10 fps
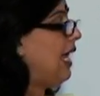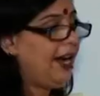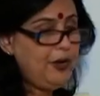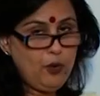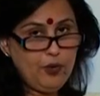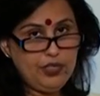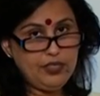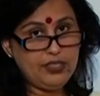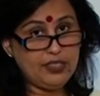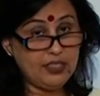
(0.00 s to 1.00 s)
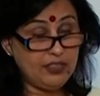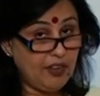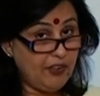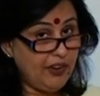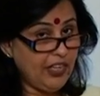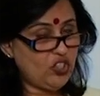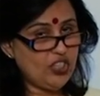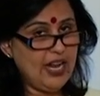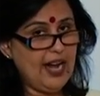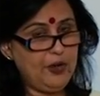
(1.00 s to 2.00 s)
landowners, the rich
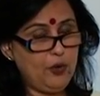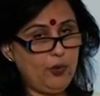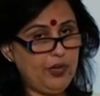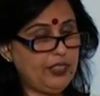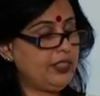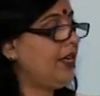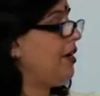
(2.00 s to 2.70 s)
landowners